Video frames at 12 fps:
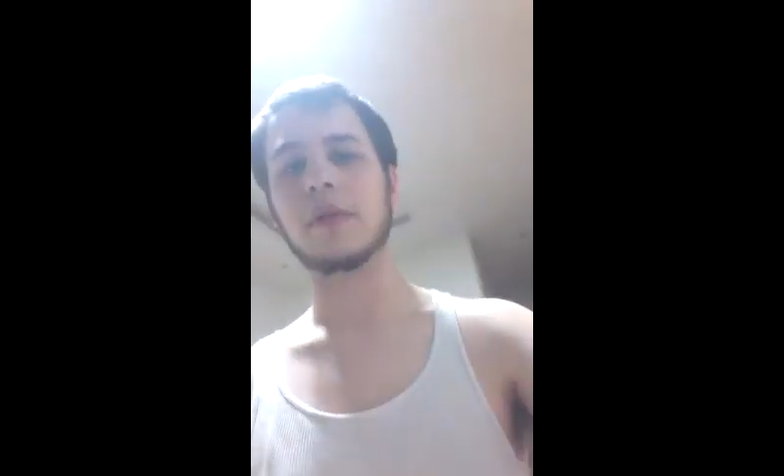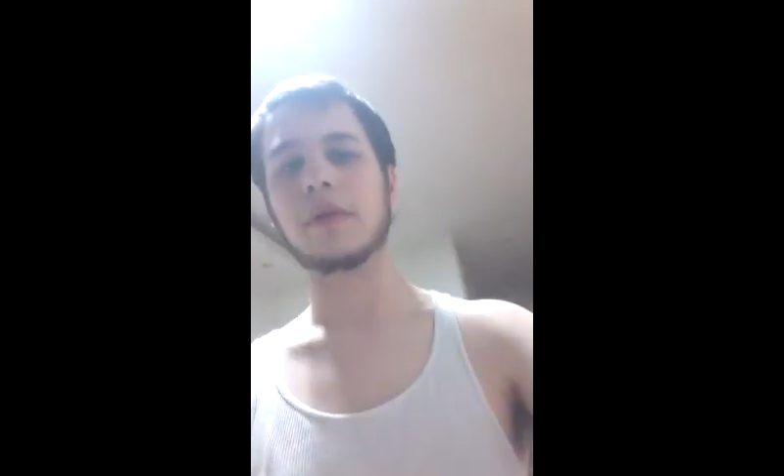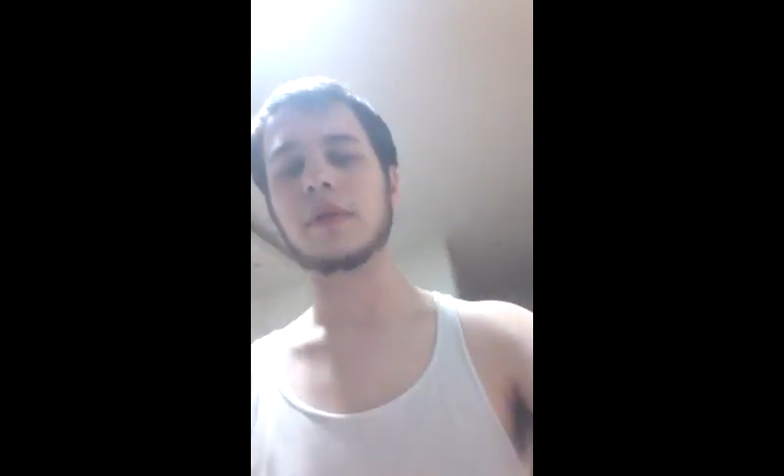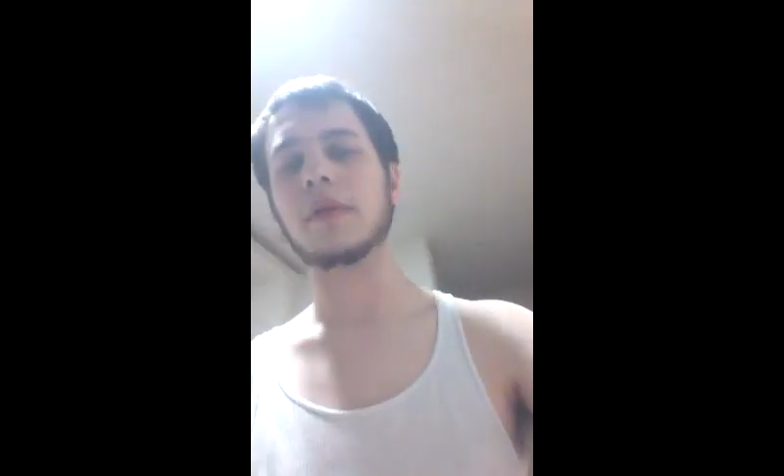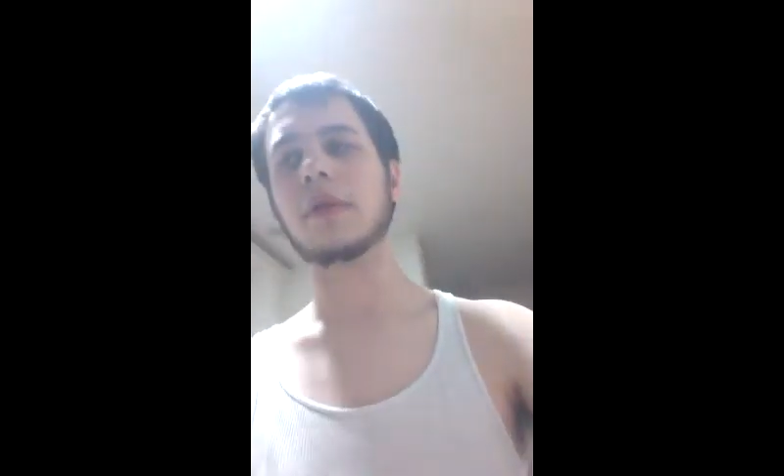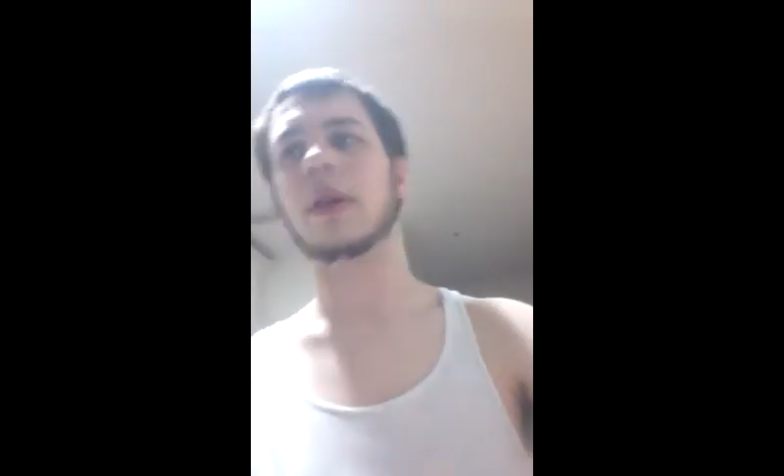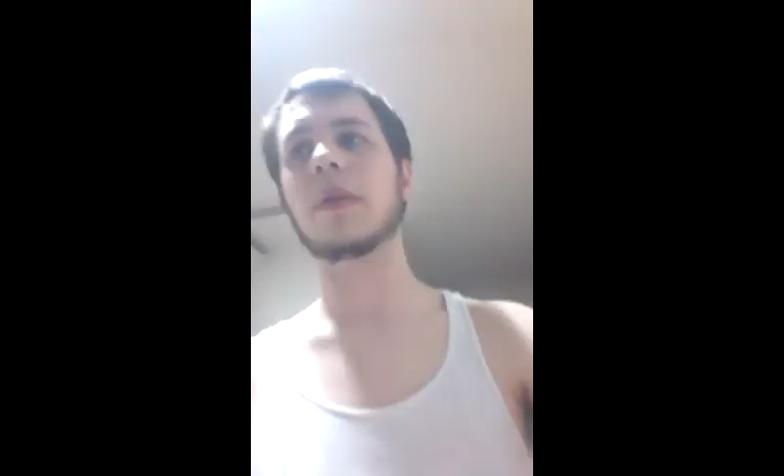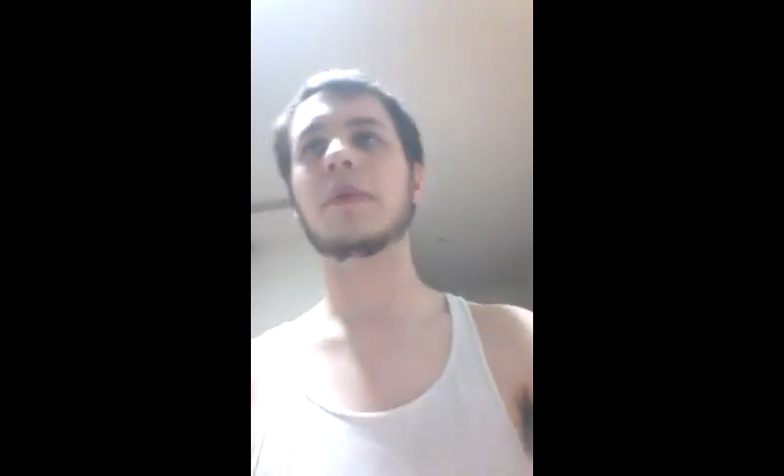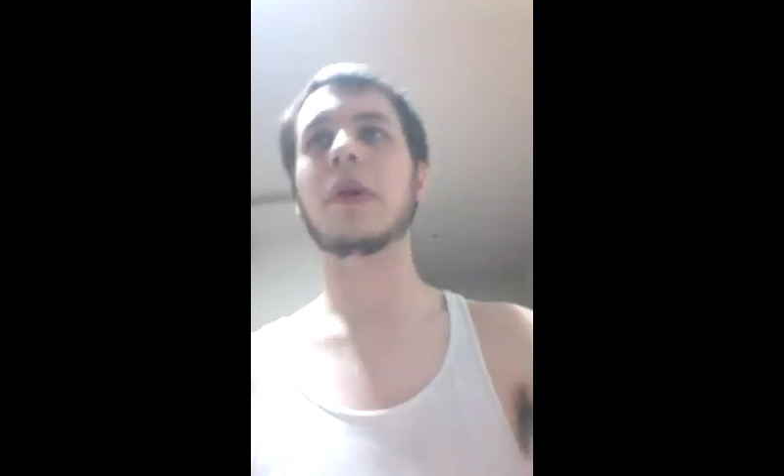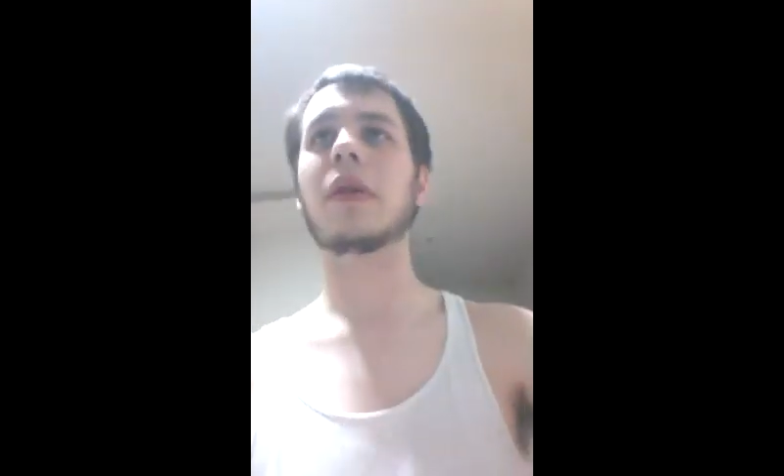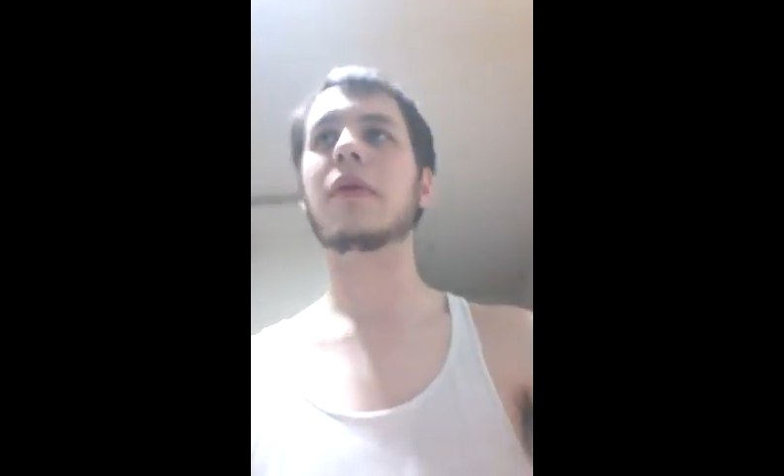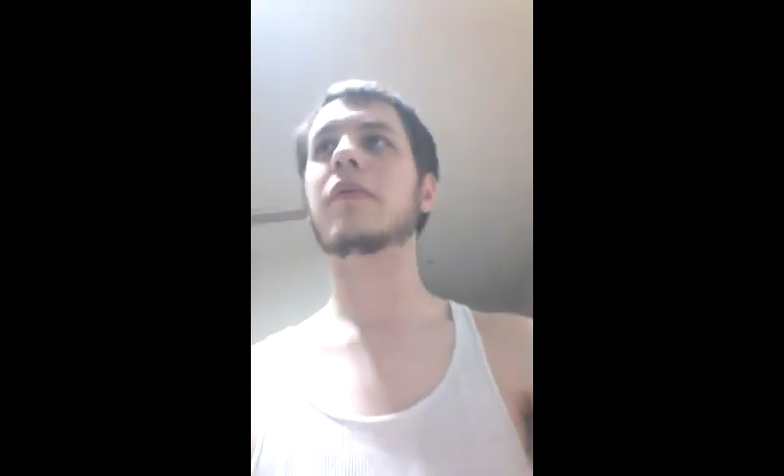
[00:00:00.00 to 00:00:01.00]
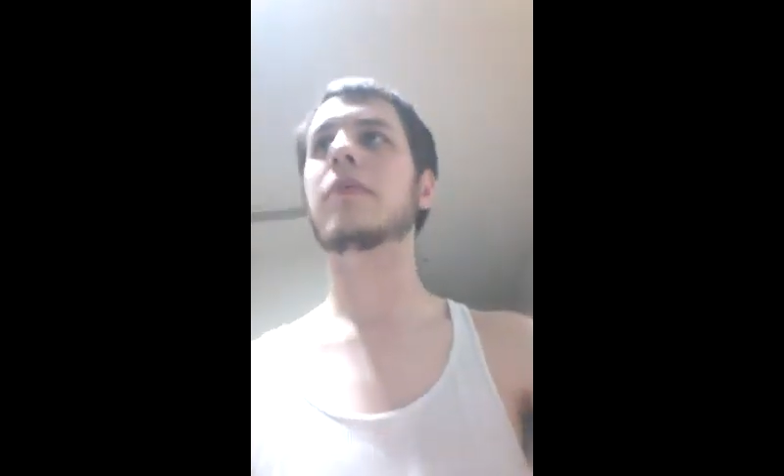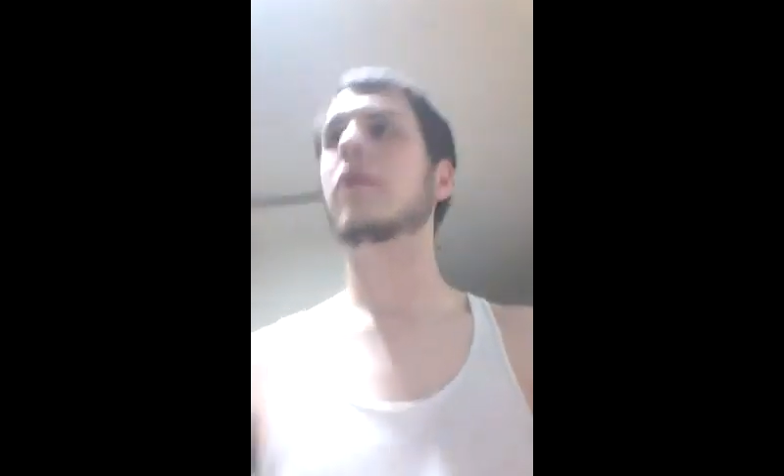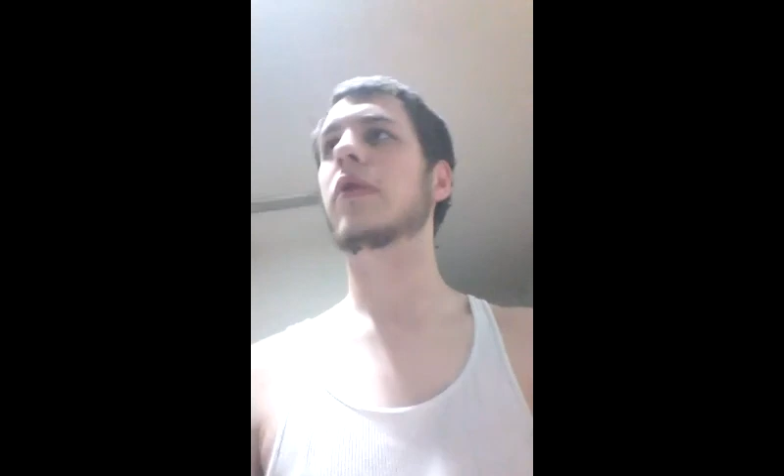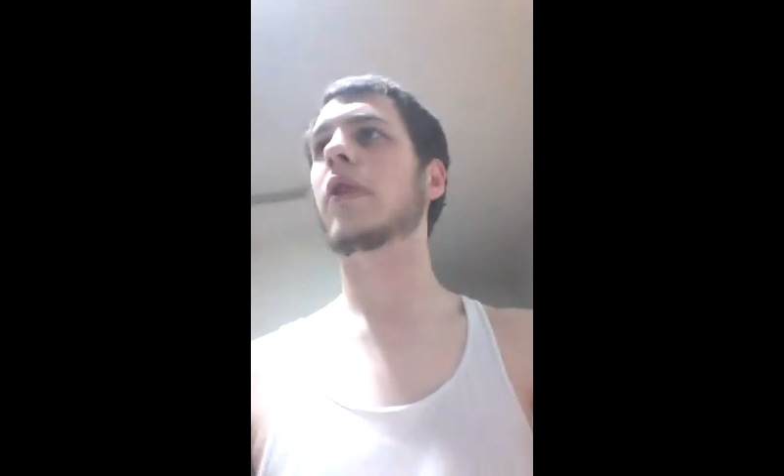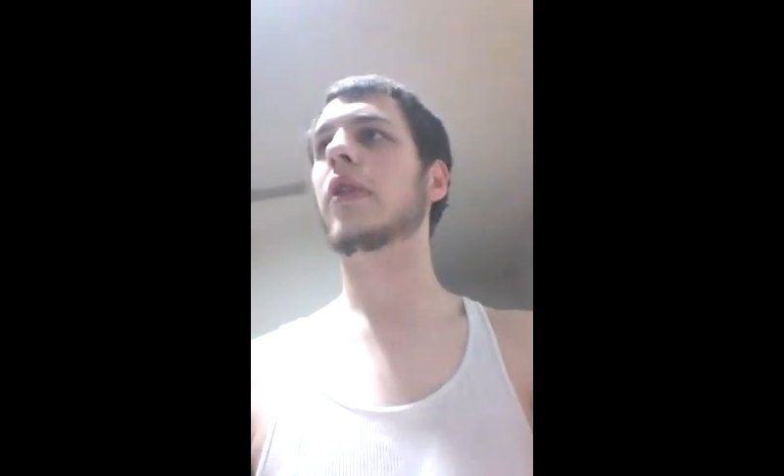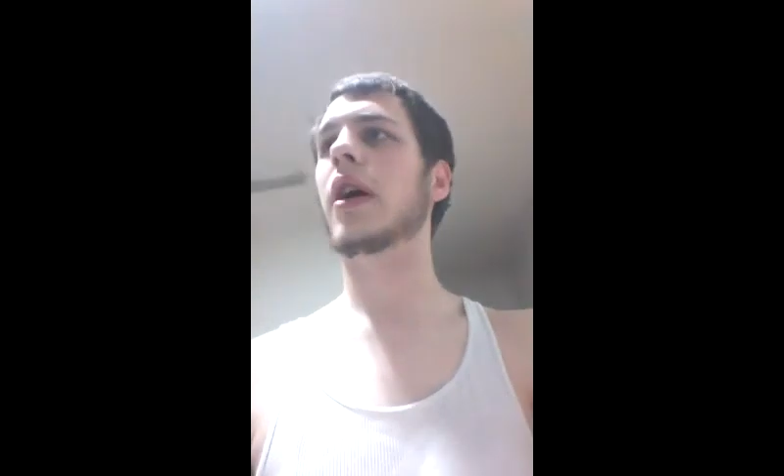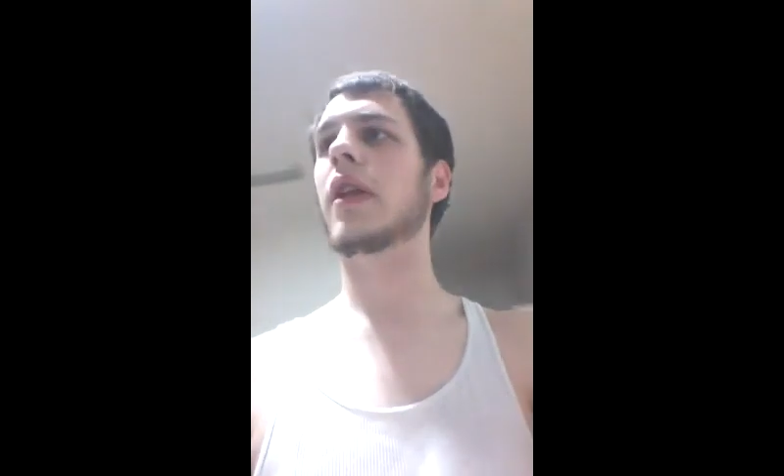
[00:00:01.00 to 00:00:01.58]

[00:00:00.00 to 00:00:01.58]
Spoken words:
keep on throwing out the